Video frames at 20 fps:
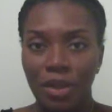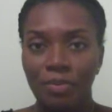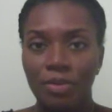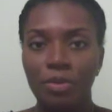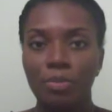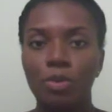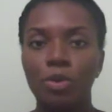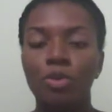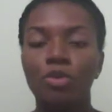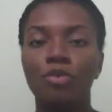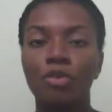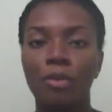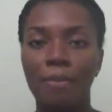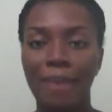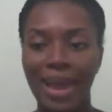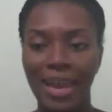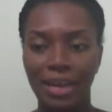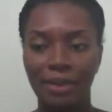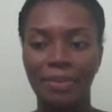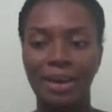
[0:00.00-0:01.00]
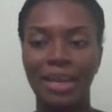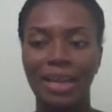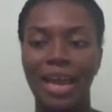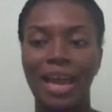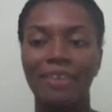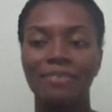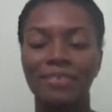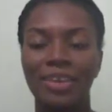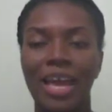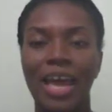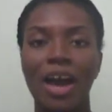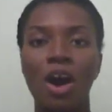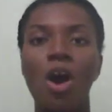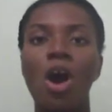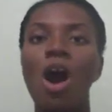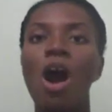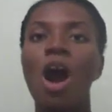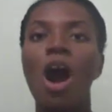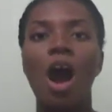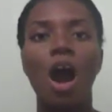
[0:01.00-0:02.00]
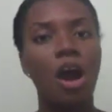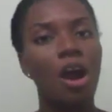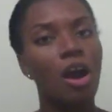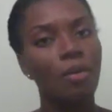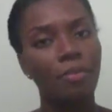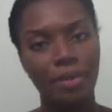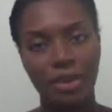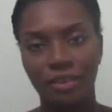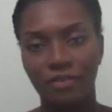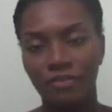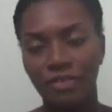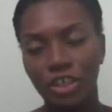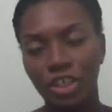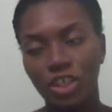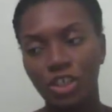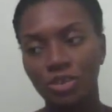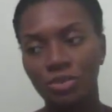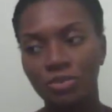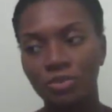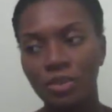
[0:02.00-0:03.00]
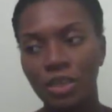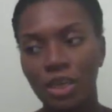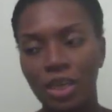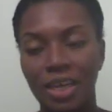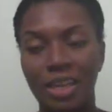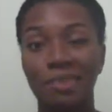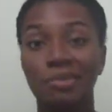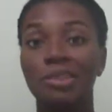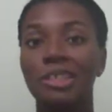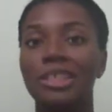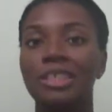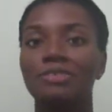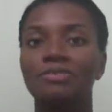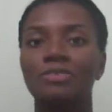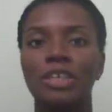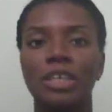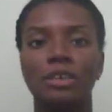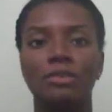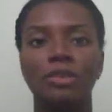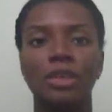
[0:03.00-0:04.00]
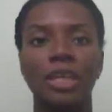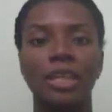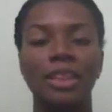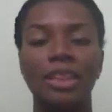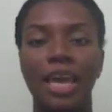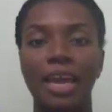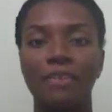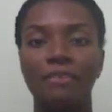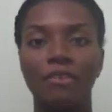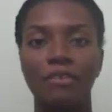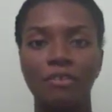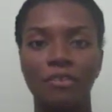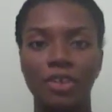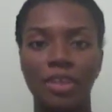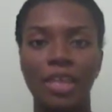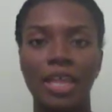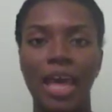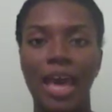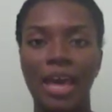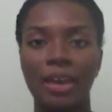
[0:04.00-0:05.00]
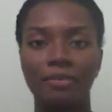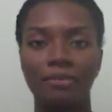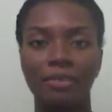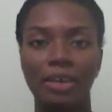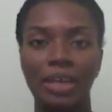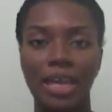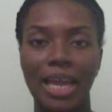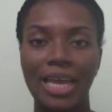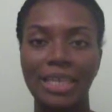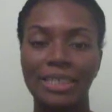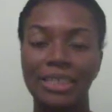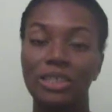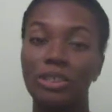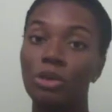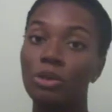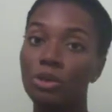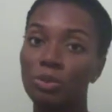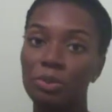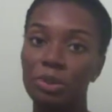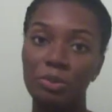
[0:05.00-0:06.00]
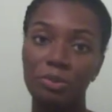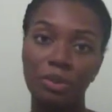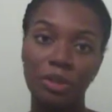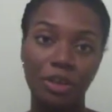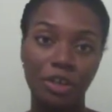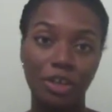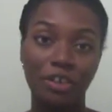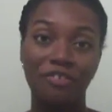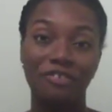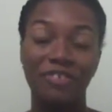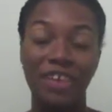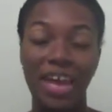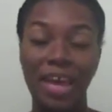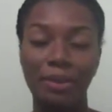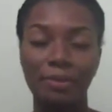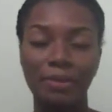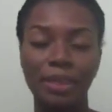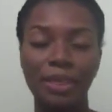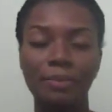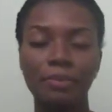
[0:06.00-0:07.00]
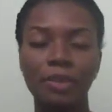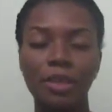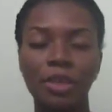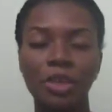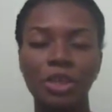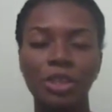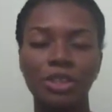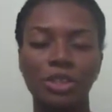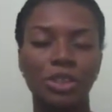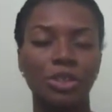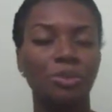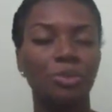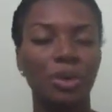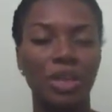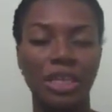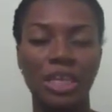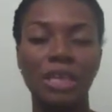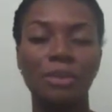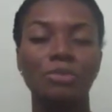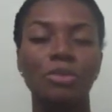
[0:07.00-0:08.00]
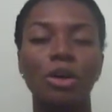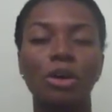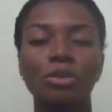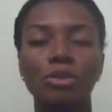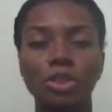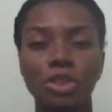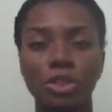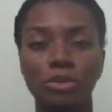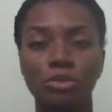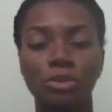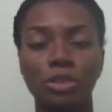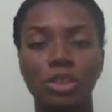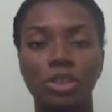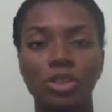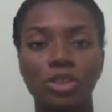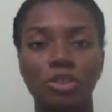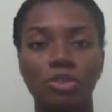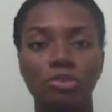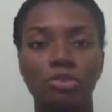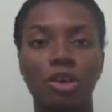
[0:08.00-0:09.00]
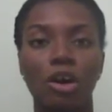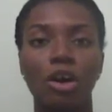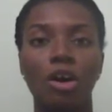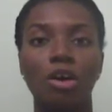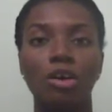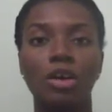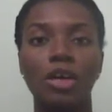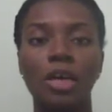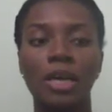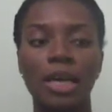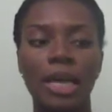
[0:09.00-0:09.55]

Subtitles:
people who remain in my life now are beneficial. And I was just feeling really thankful for that, and realizing those people are your family. So you want to keep those unions strong,